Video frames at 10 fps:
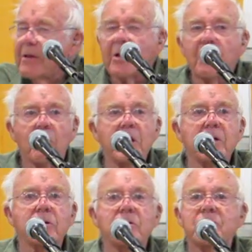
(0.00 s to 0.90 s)
the
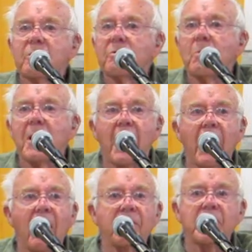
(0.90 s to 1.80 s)
creatures that we
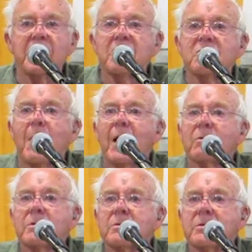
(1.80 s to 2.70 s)
have in these
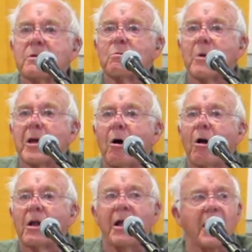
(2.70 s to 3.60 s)
mountains that we
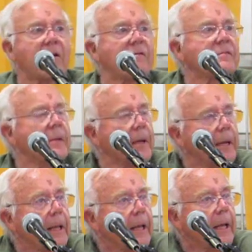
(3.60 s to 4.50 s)
all love.
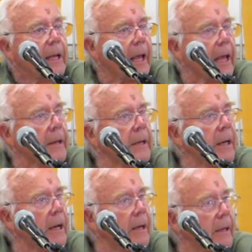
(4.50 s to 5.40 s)

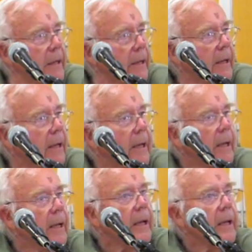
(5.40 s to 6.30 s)
And
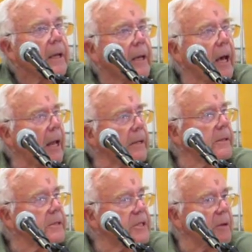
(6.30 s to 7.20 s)

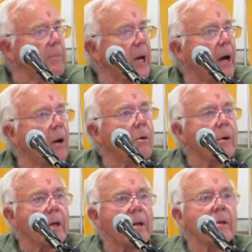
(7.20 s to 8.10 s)
got
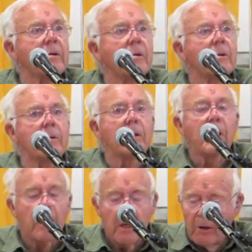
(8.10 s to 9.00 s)
somehow into,
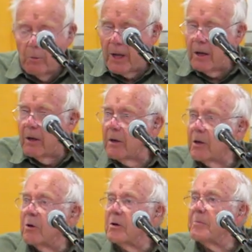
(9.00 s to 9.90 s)
well,
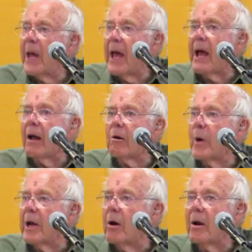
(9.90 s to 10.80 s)
a good pal
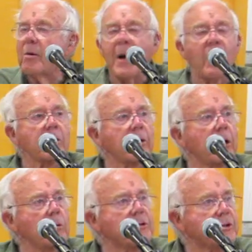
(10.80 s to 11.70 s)
went on a mountain
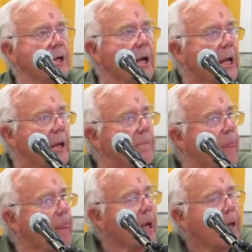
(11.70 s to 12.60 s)
goat study.
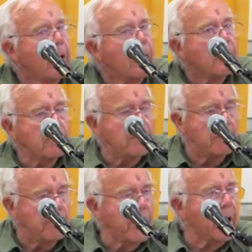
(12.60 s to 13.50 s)

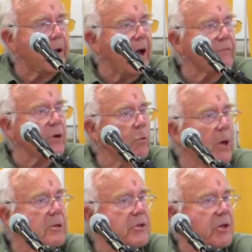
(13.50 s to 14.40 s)
And after
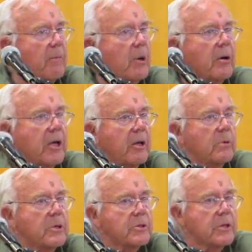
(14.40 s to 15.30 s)
one summer, he
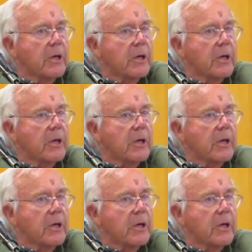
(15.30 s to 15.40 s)
was